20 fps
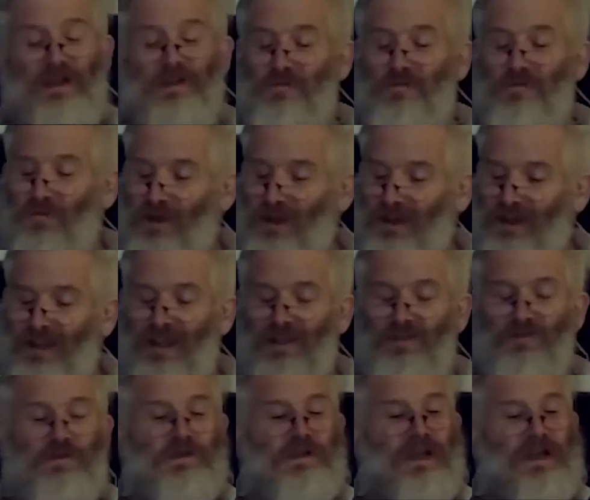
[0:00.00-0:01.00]
It's really
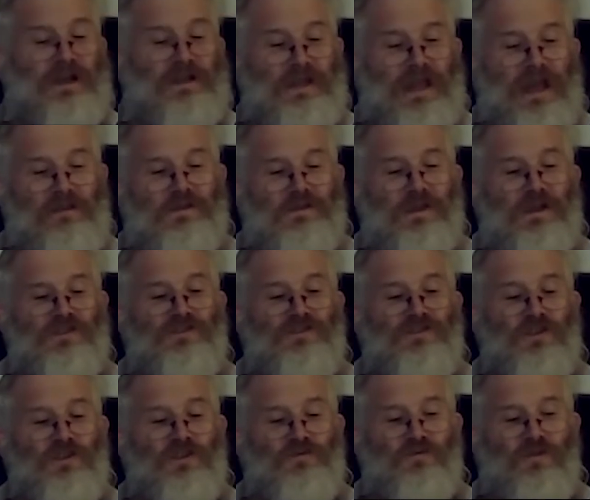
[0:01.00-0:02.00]
interesting because they have such
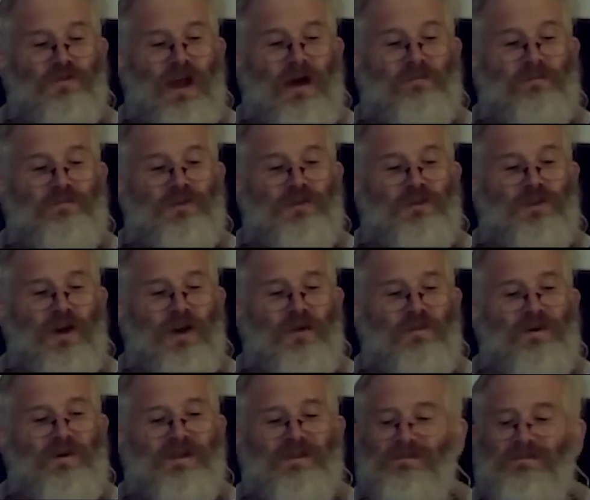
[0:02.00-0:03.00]
good rum, you know,
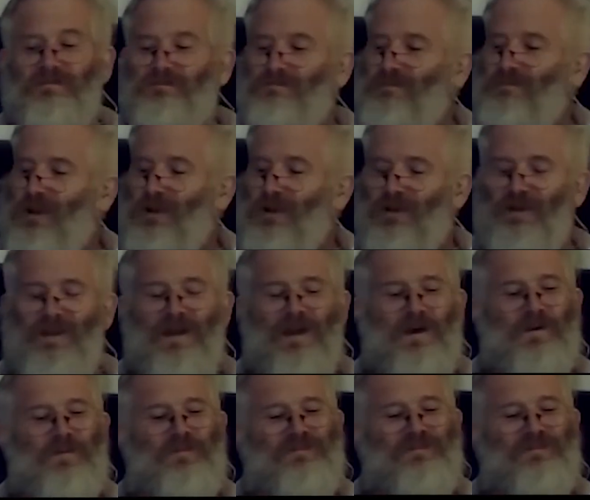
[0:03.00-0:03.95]
but there you go.